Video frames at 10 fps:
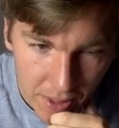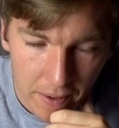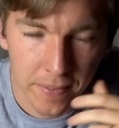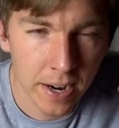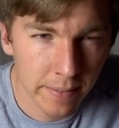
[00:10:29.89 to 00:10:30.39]

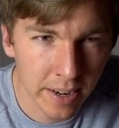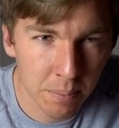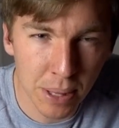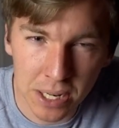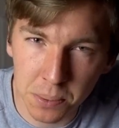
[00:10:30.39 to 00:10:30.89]
Very, very
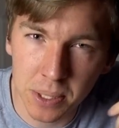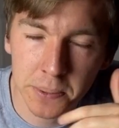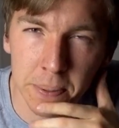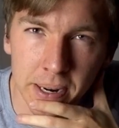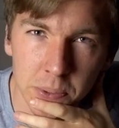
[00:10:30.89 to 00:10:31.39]
pleasurable
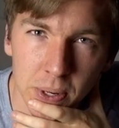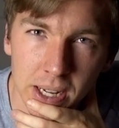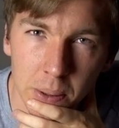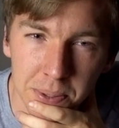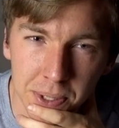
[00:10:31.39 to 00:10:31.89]
experience when it comes